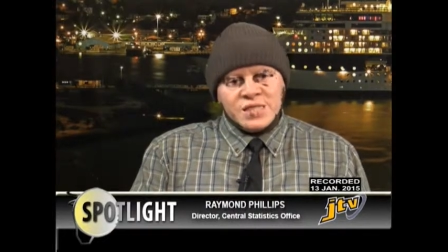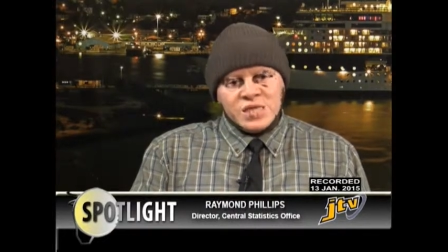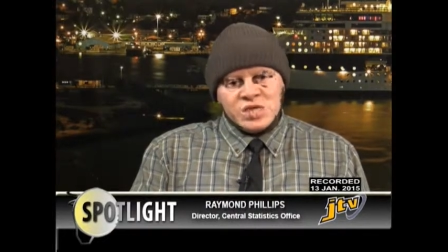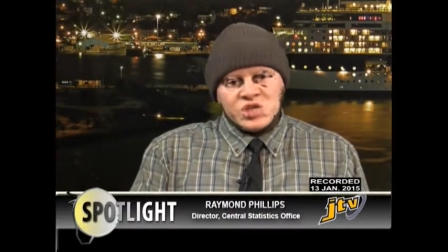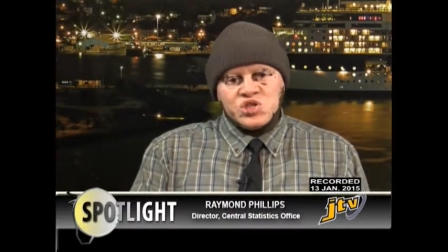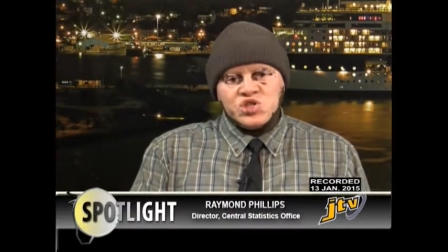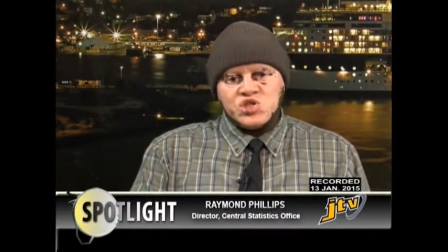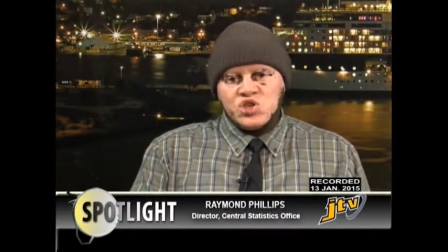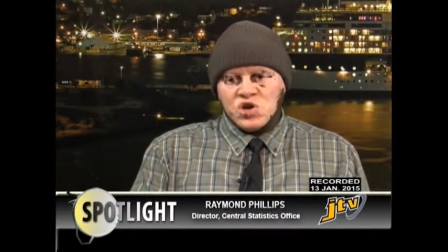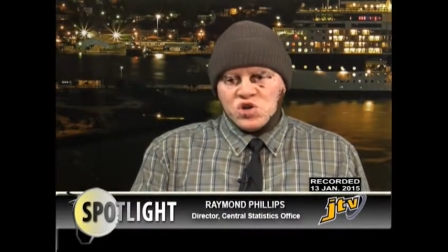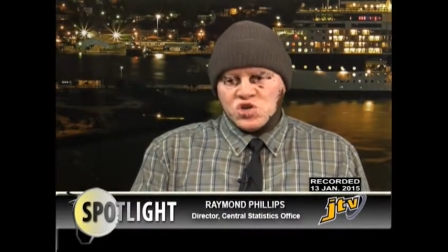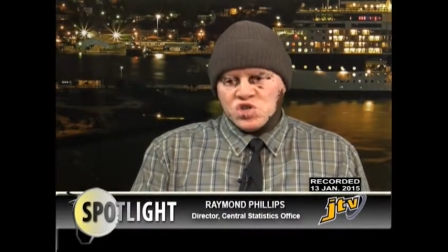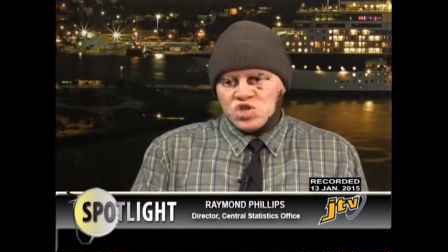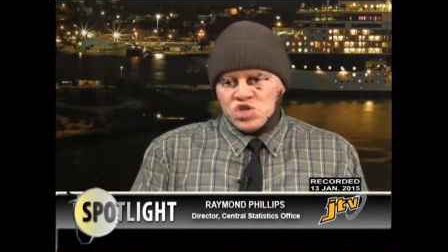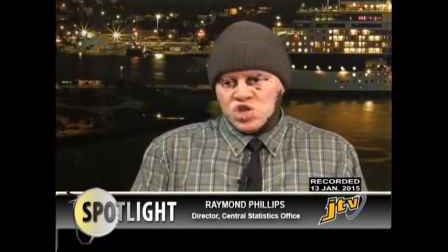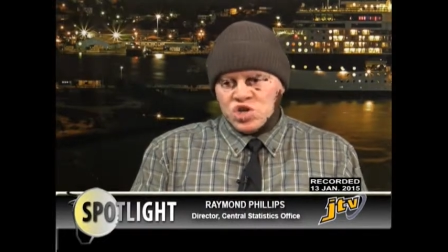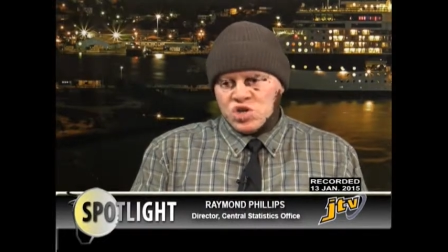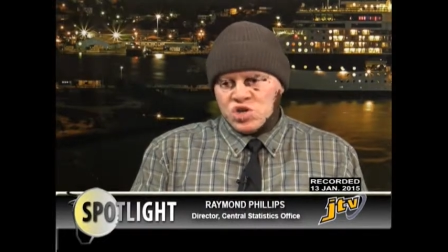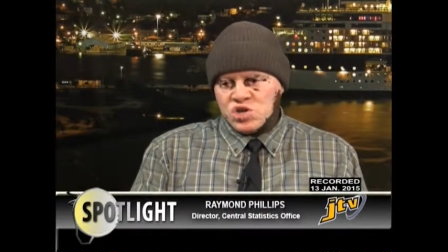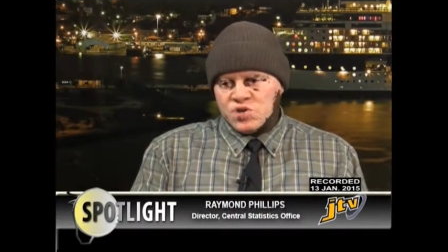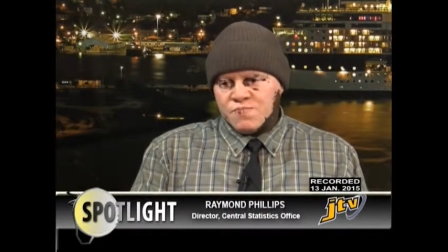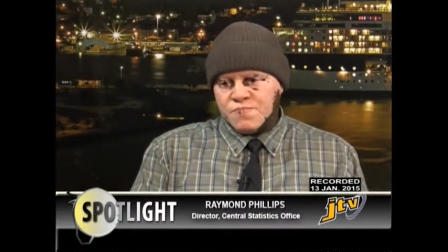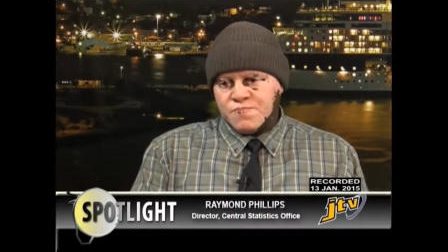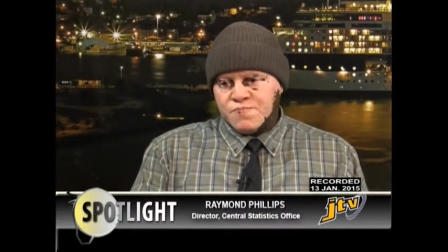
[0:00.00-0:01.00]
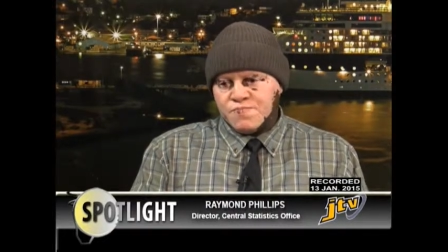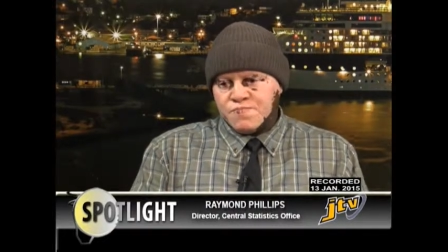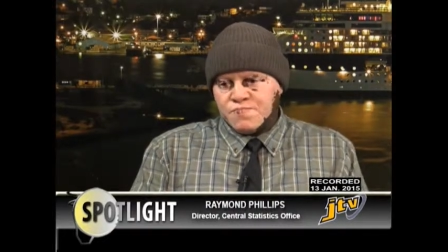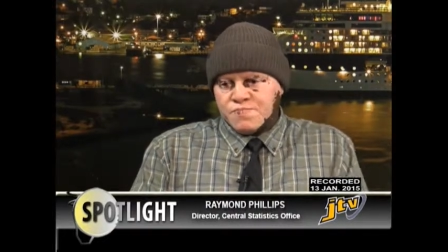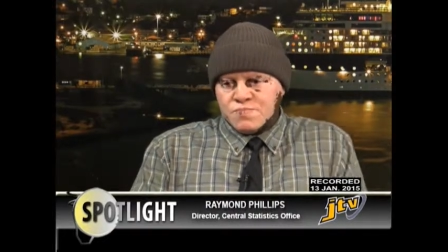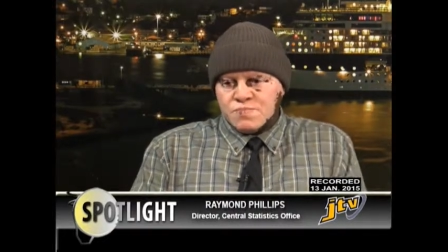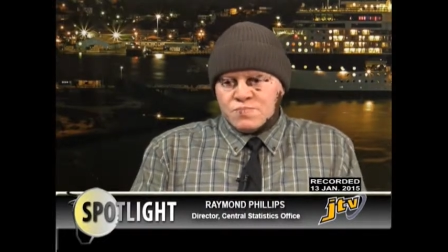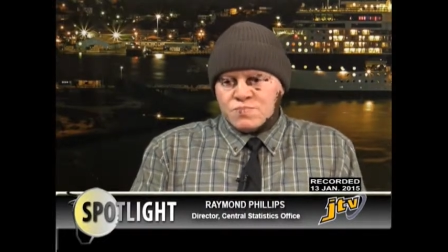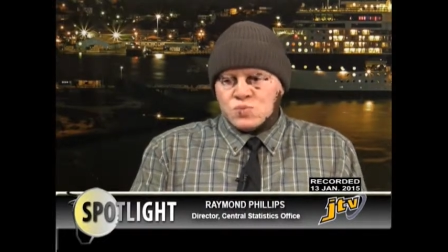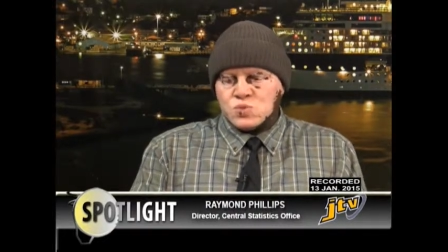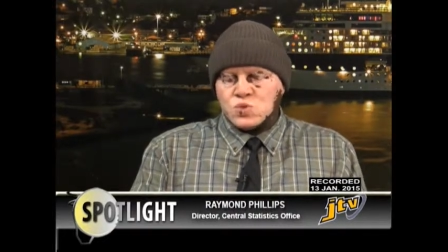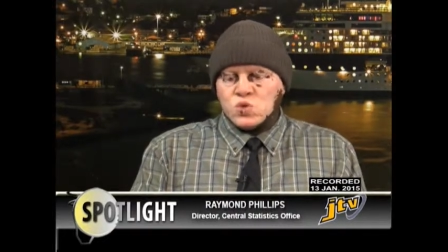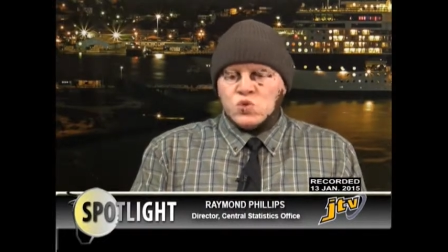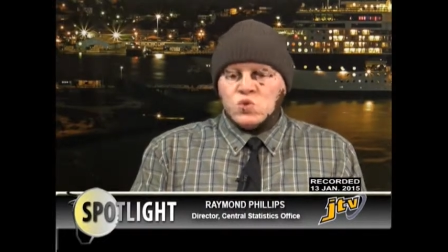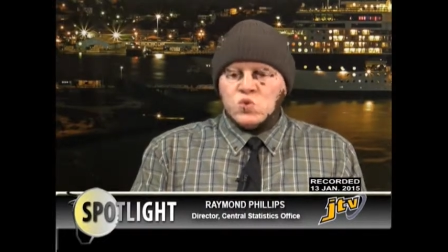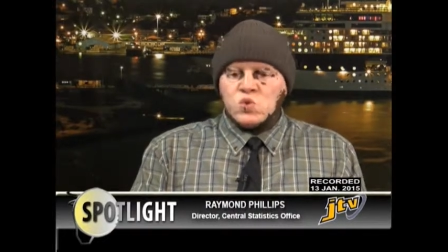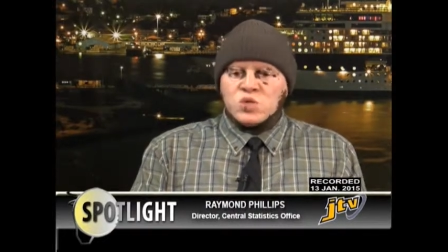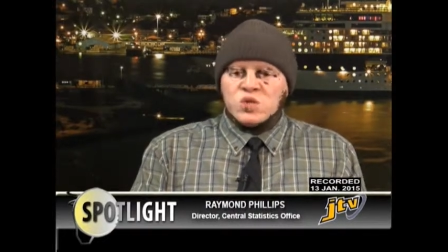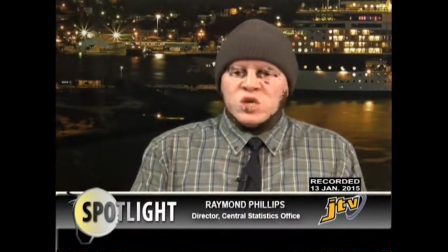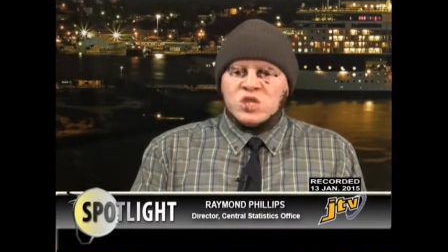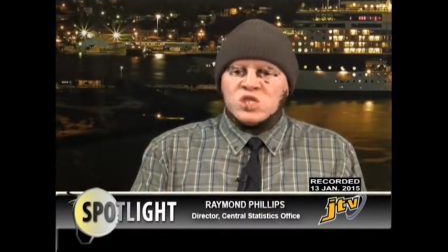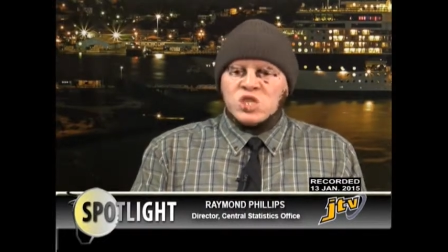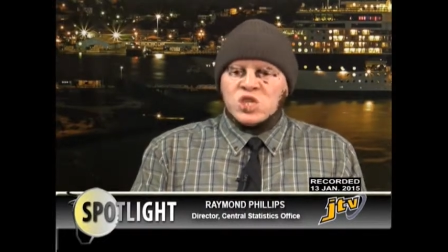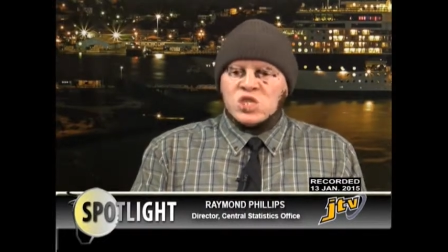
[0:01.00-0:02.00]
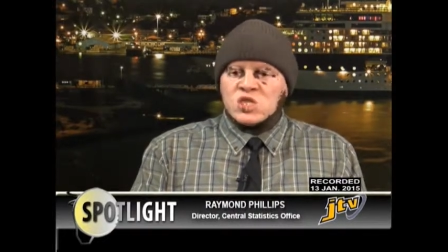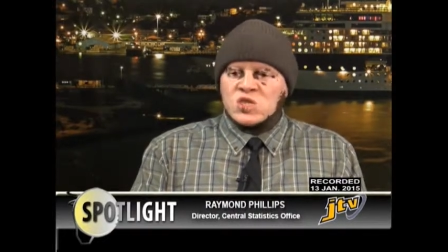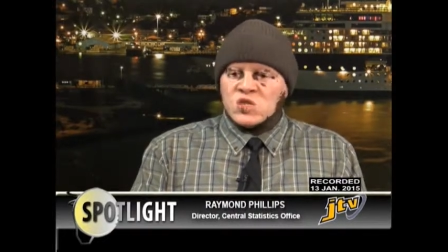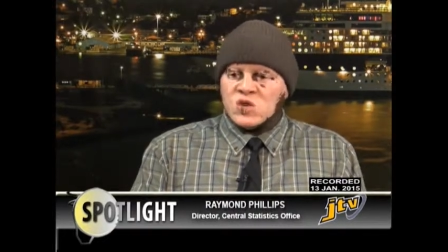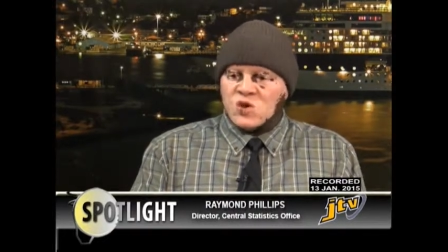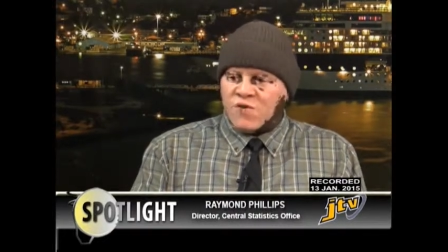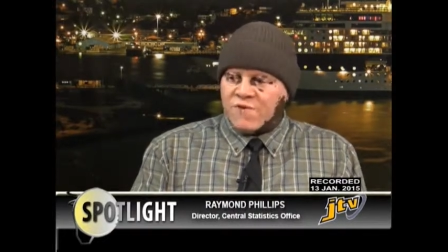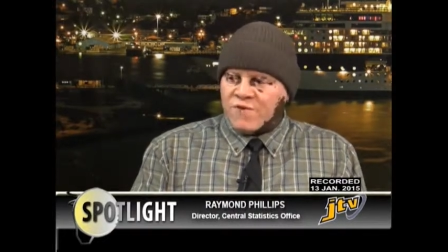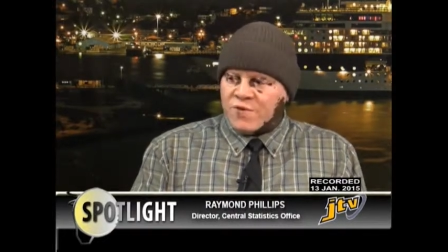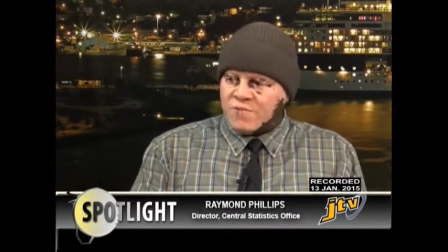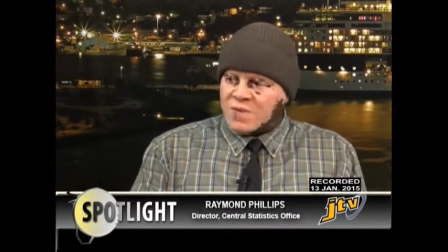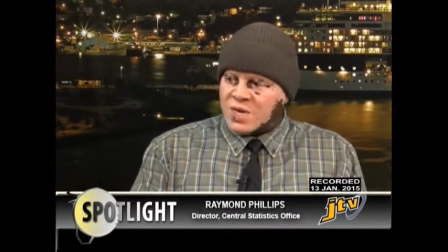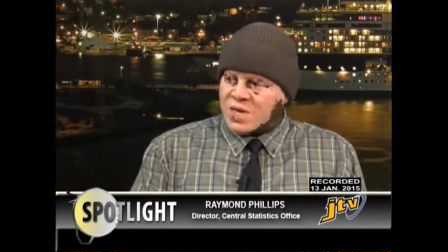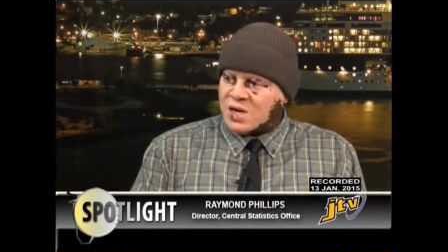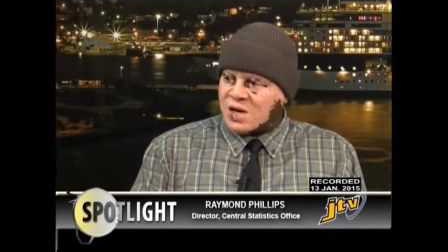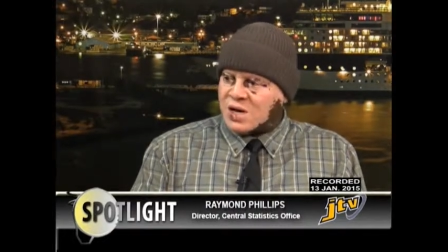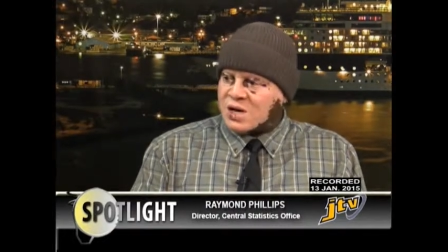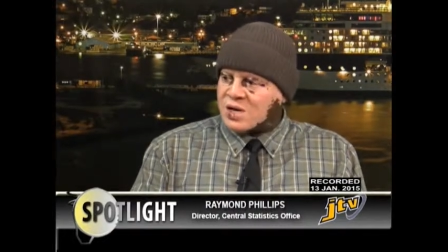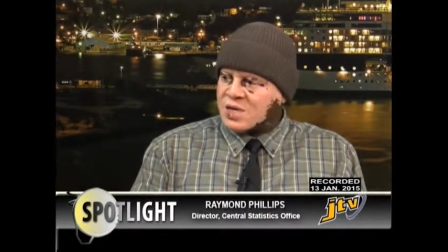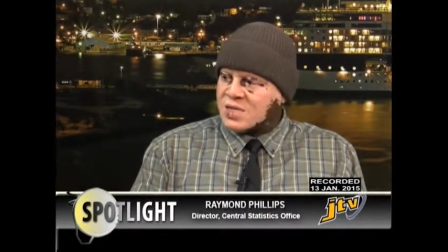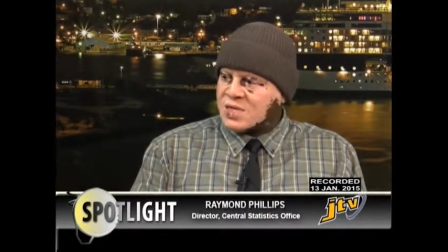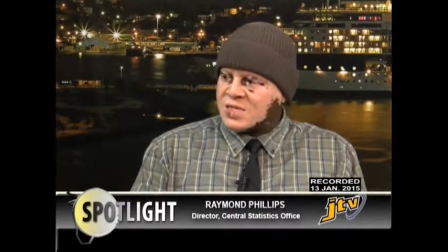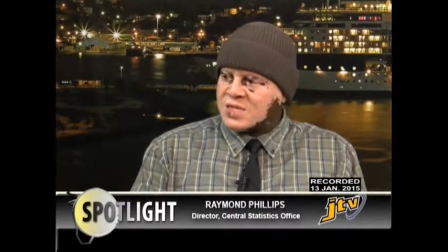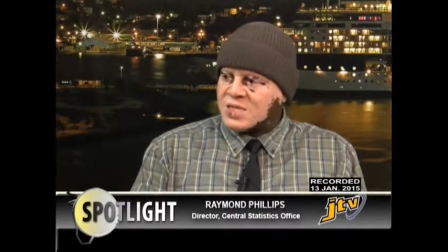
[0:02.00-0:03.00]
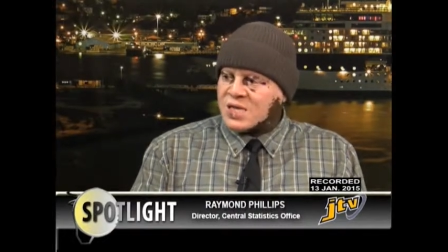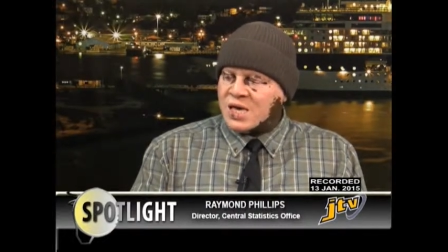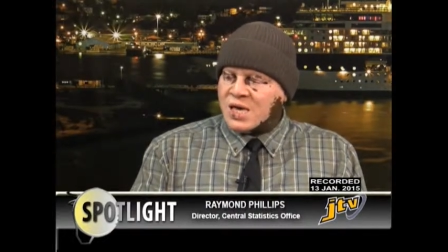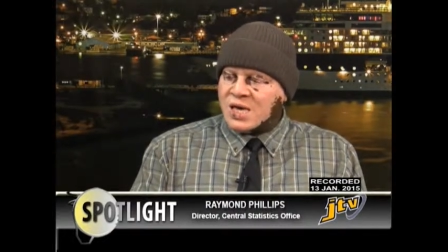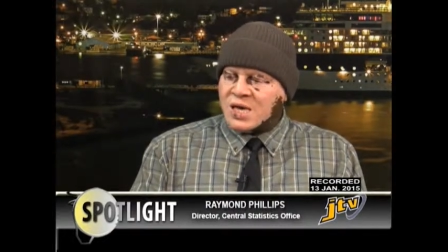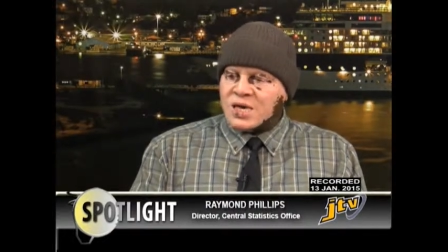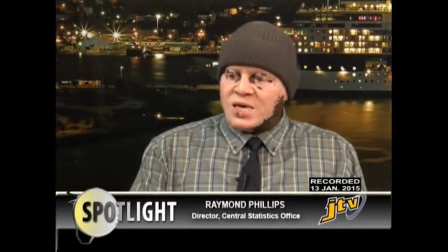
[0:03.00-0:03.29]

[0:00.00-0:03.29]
this juncture to do such a survey because,